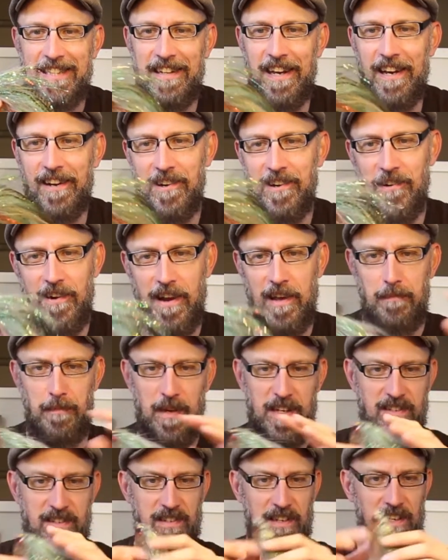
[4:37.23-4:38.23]
Yeah, corny.
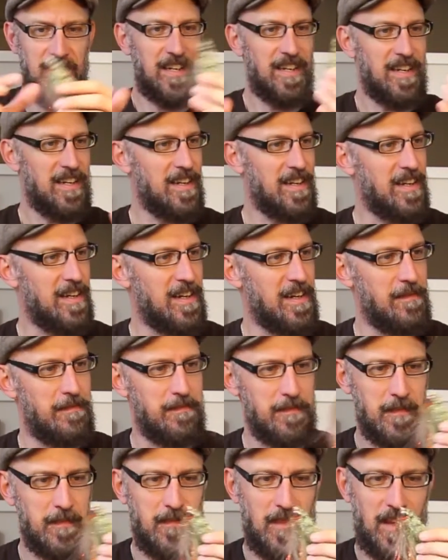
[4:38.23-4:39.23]
But
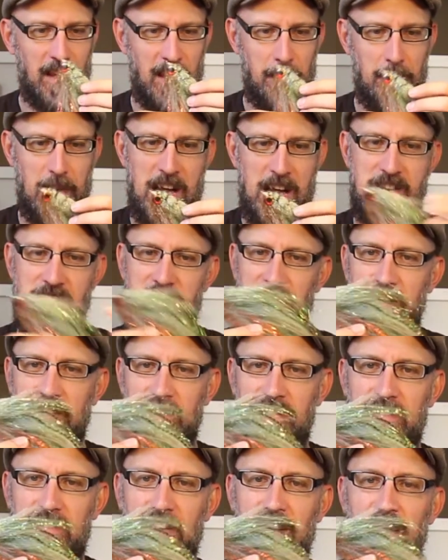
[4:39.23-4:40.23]
imagine
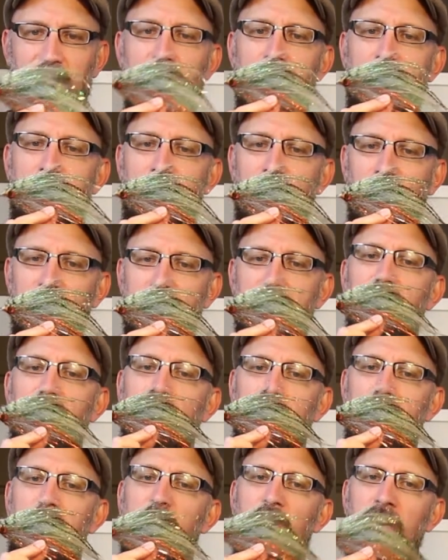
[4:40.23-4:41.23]
this in the front
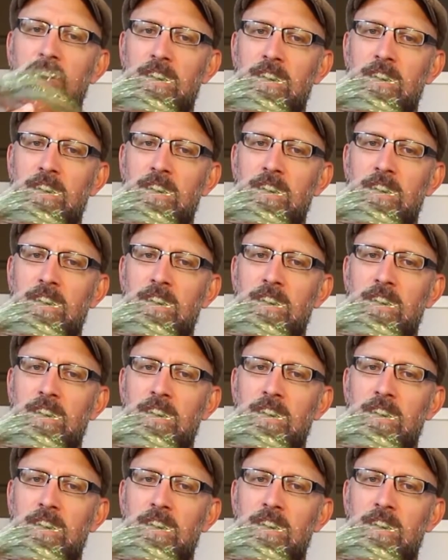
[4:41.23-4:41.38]
of,